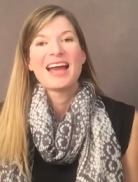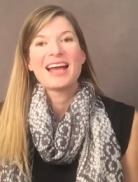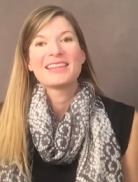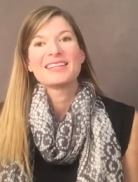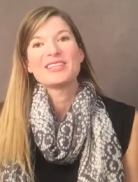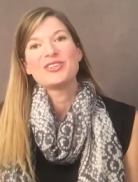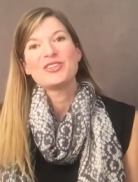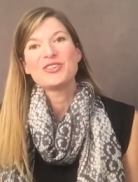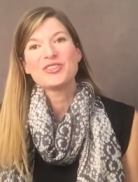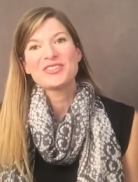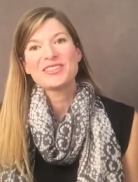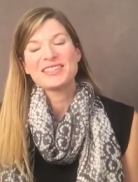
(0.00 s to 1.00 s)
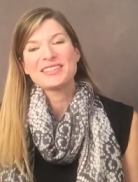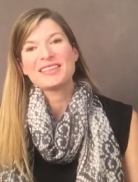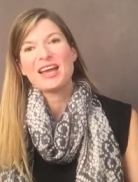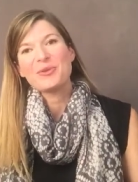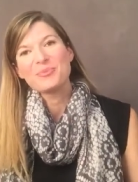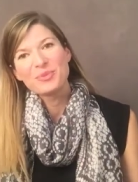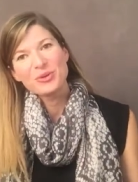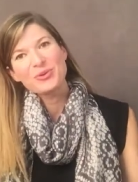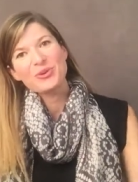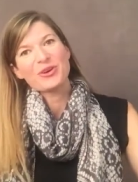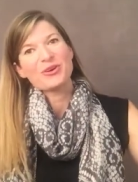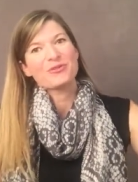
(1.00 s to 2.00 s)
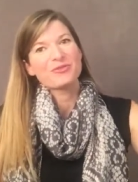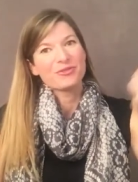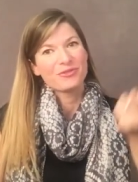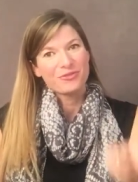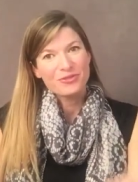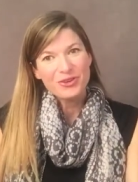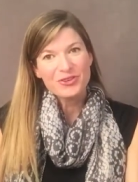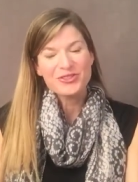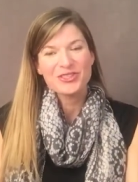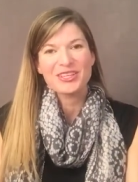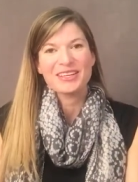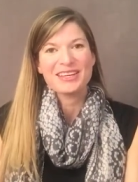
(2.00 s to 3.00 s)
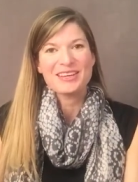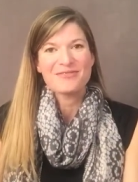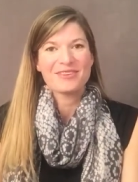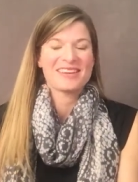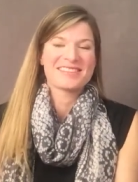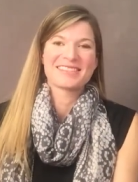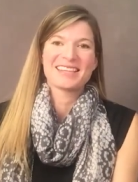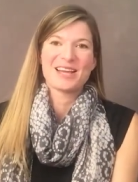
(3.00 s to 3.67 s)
and then use this and build on it for future events,